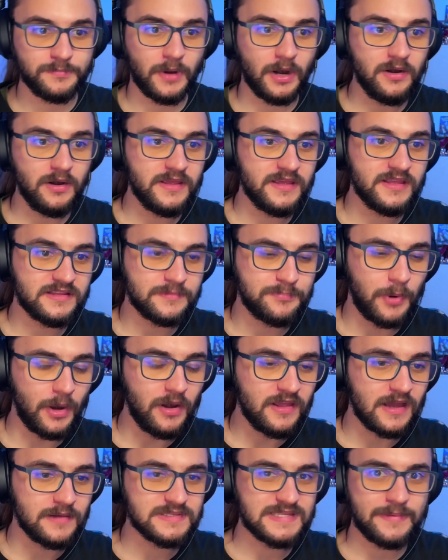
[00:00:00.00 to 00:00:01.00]

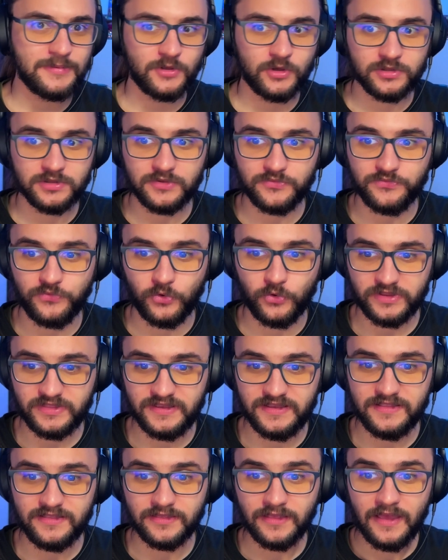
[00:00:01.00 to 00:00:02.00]
Probably comes out on the
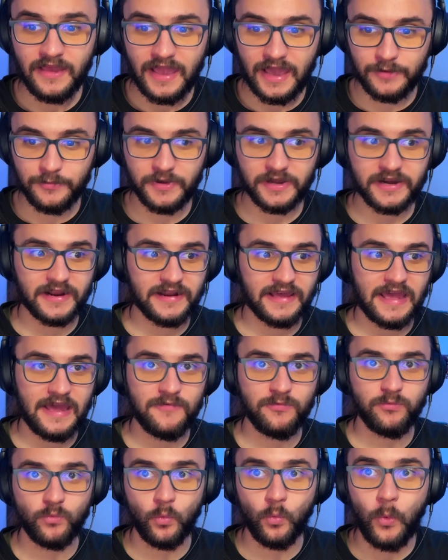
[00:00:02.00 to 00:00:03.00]
14th and we're gonna
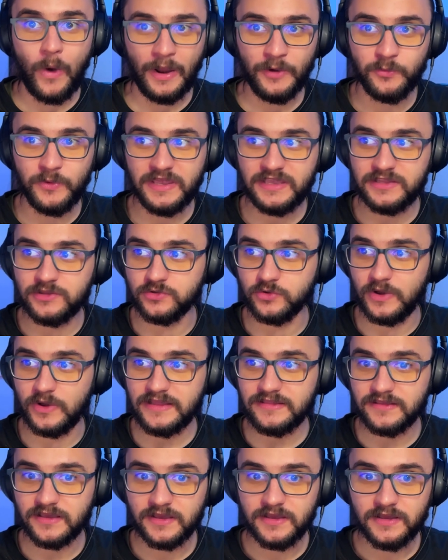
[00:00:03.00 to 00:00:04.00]
have 1 week to do
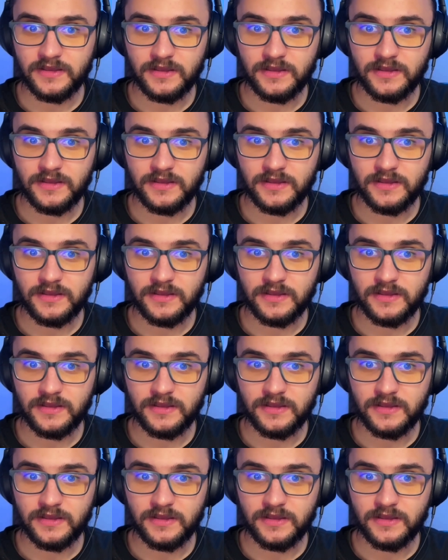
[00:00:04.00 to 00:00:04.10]
it.